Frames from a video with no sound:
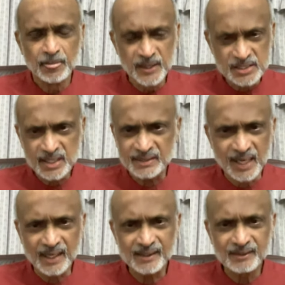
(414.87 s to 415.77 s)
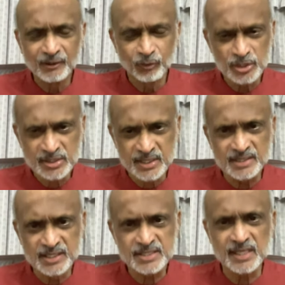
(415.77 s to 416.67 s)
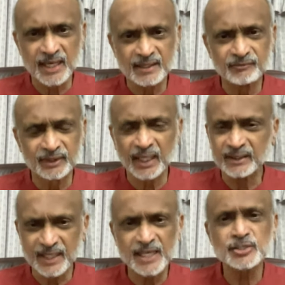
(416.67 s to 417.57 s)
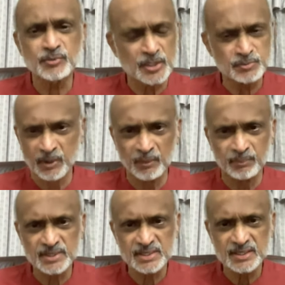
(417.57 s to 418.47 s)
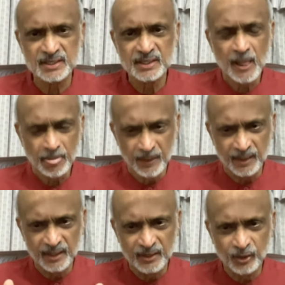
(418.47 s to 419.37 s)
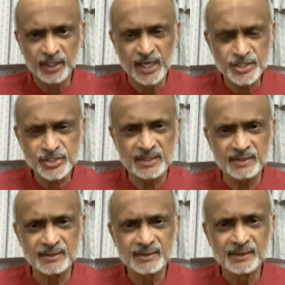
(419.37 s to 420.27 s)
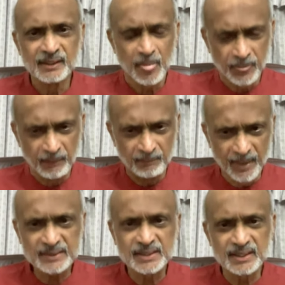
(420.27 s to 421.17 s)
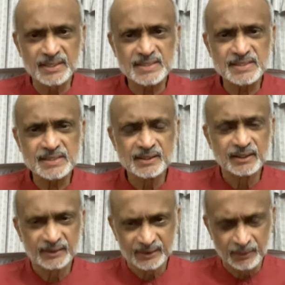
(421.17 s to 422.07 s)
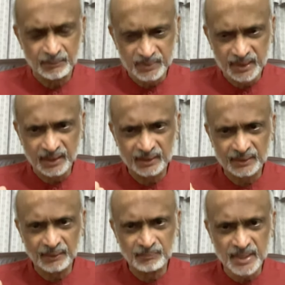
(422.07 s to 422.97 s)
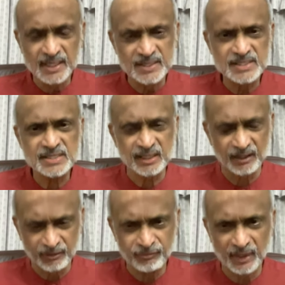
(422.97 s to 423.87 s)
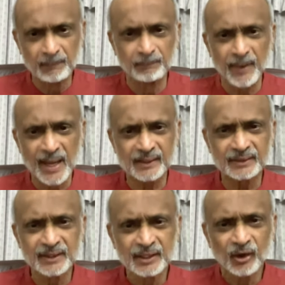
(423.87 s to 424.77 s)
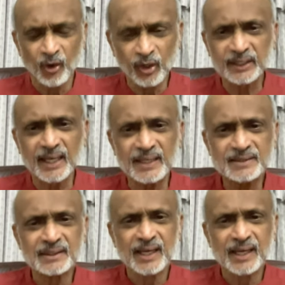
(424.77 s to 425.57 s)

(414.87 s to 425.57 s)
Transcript: This attack was designed with that express purpose. The location, the methods, the, the, the means, the impact, all that